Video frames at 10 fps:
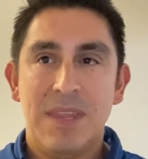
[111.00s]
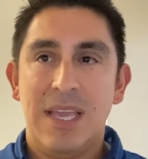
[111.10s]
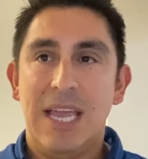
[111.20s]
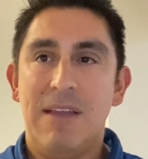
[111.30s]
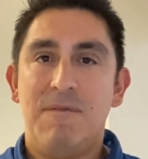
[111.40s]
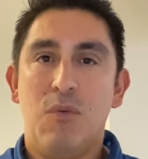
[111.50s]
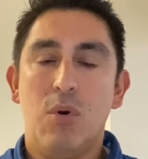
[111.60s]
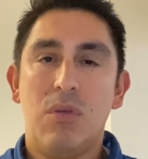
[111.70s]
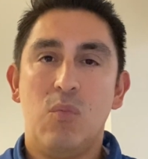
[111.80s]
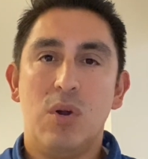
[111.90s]
And
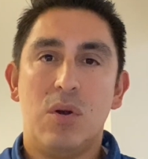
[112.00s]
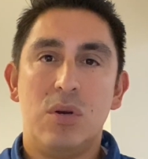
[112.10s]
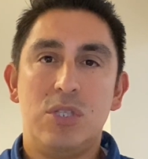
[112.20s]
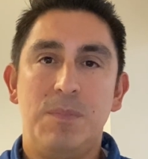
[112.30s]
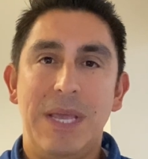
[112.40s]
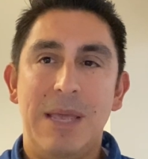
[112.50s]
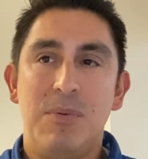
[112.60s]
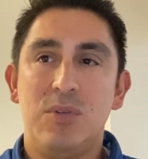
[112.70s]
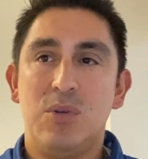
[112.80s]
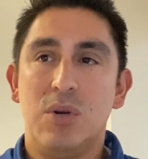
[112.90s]
fourth, we're going to be
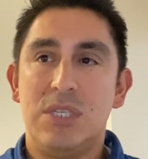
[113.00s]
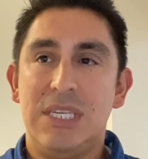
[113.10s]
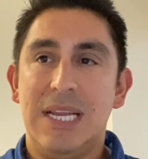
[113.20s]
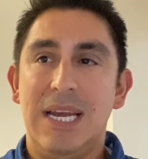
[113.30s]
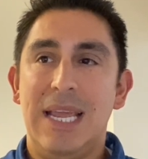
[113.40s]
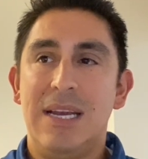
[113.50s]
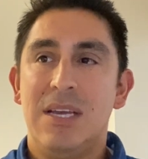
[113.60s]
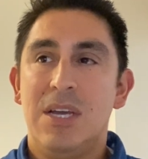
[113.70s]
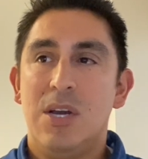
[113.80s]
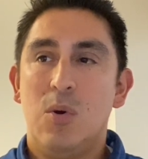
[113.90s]
able to articulate
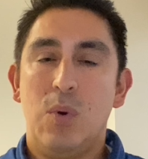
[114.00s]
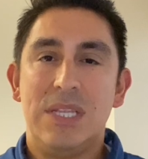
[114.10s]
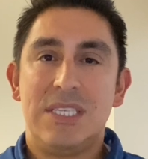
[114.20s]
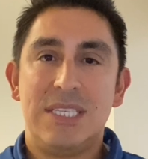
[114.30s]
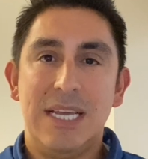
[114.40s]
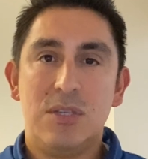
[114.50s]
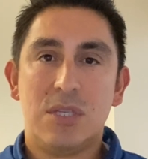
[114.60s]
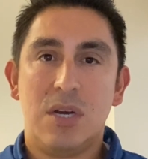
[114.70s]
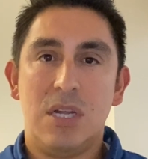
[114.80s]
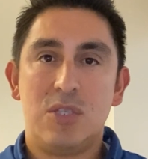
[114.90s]
when sales
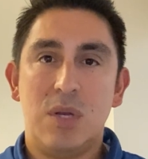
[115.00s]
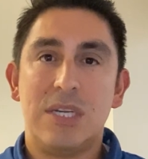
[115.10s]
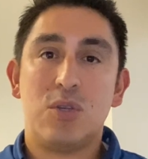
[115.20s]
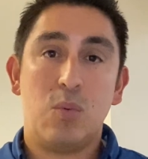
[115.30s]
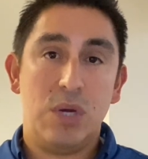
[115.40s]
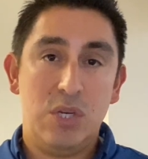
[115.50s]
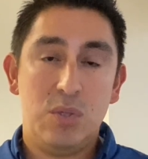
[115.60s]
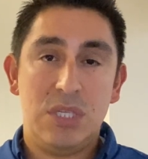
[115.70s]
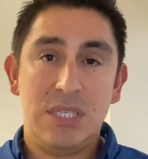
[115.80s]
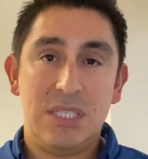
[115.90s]
contracts, or when
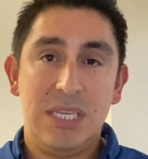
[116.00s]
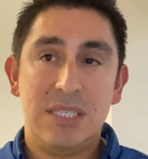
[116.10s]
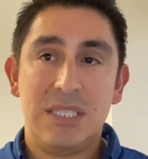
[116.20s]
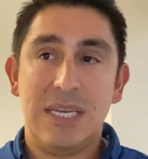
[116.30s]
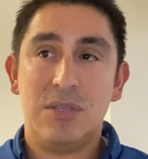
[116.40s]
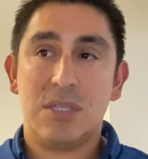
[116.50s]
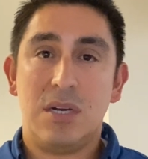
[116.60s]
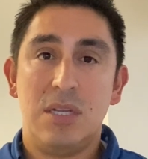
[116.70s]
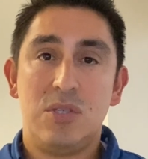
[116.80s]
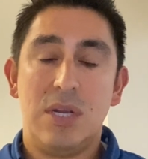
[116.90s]
UCC sales
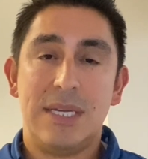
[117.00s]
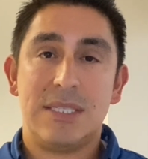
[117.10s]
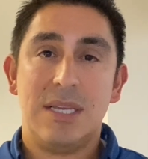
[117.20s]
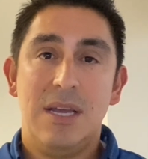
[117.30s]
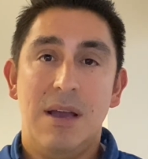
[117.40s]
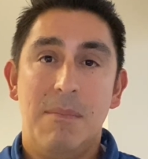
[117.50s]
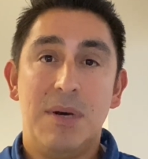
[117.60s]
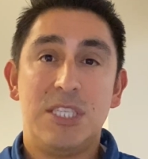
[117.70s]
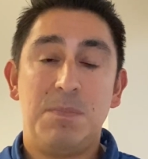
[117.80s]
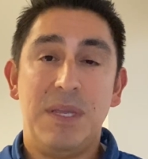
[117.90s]
contracts
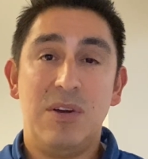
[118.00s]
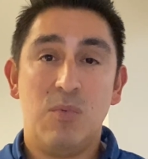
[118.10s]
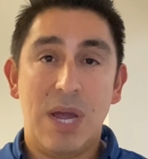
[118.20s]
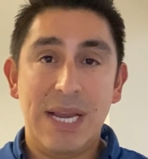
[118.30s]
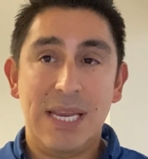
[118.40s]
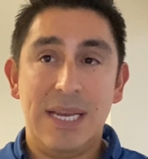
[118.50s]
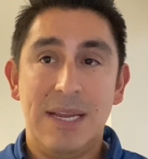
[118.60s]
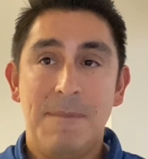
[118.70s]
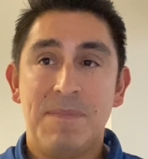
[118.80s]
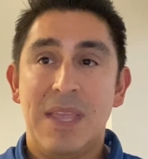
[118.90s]
must be in writing,
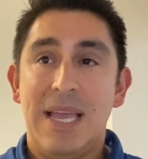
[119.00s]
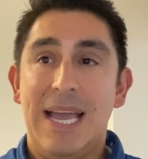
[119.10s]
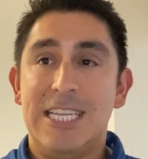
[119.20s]
and